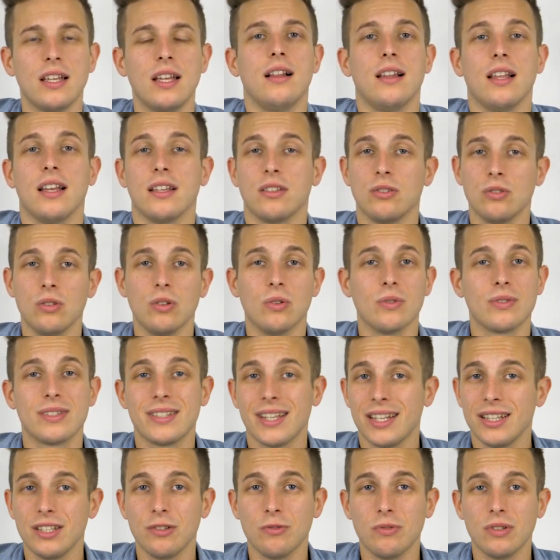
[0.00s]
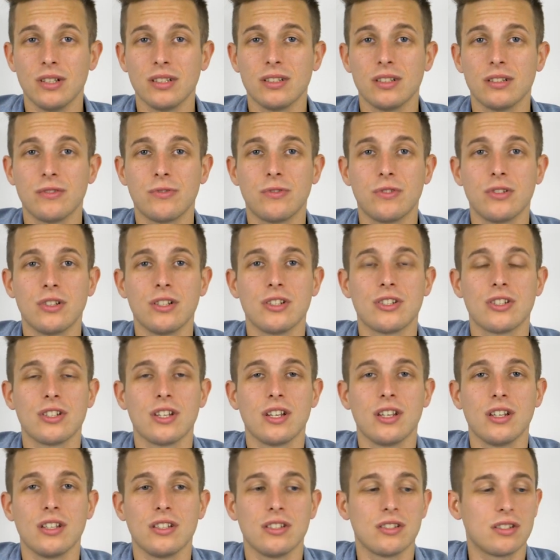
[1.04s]
like, you know, sunny weather for a
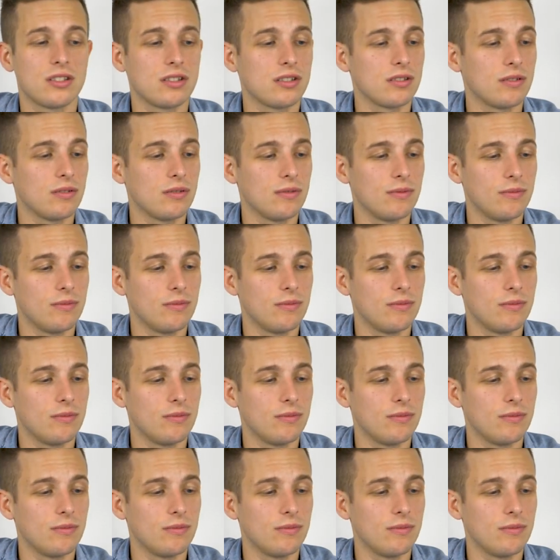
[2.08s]
change.